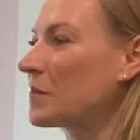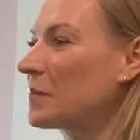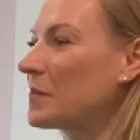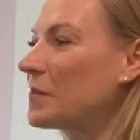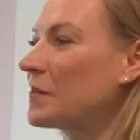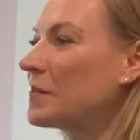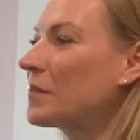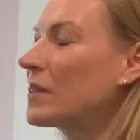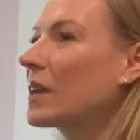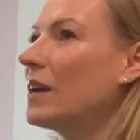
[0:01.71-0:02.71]

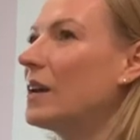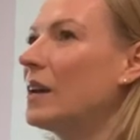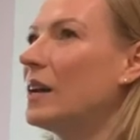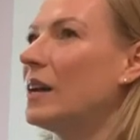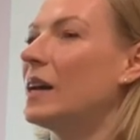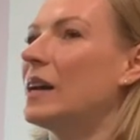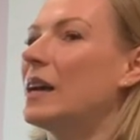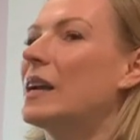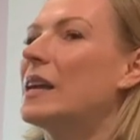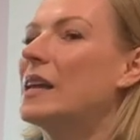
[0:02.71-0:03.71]

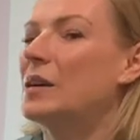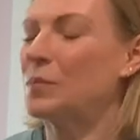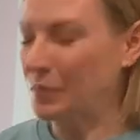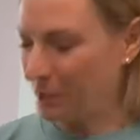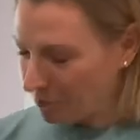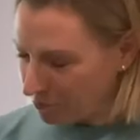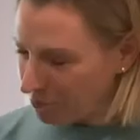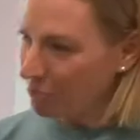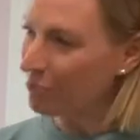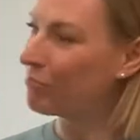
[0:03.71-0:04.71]

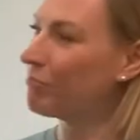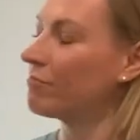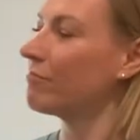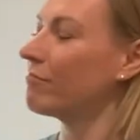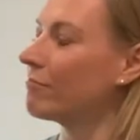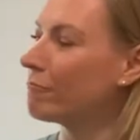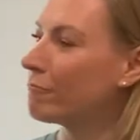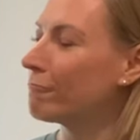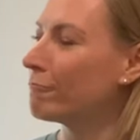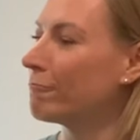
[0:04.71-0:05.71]

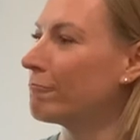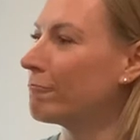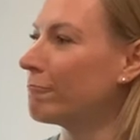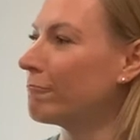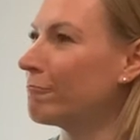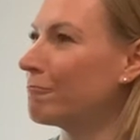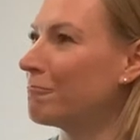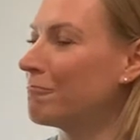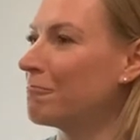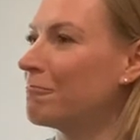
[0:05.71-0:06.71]

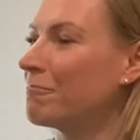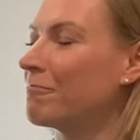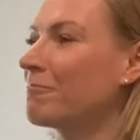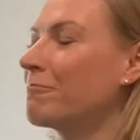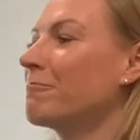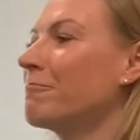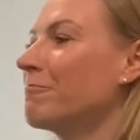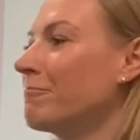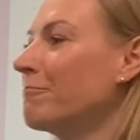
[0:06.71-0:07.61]
(silent)